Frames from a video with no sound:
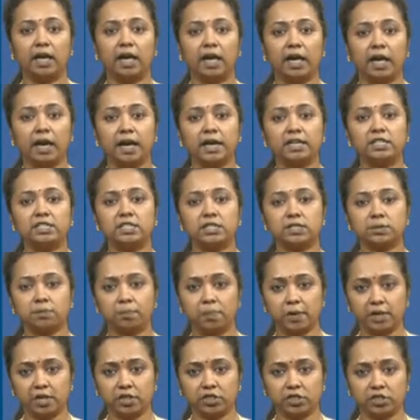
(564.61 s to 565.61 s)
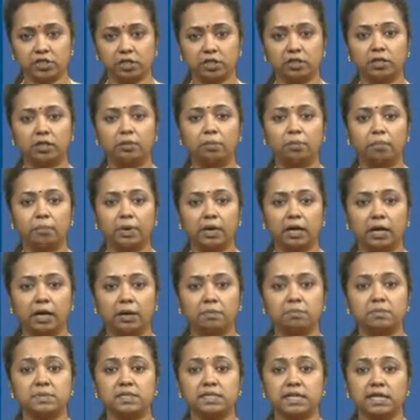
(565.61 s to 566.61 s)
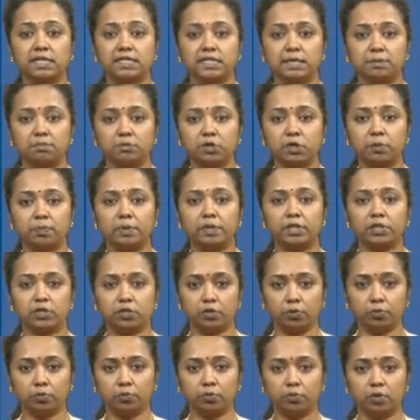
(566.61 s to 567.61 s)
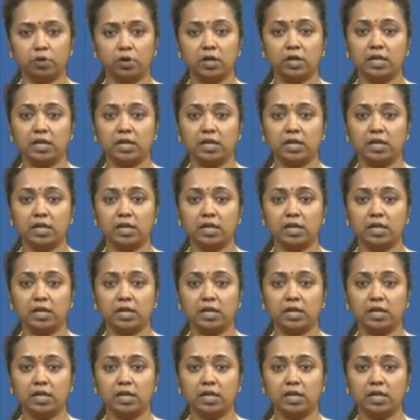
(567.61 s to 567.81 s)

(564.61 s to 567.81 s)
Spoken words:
AIDS patient become susceptible to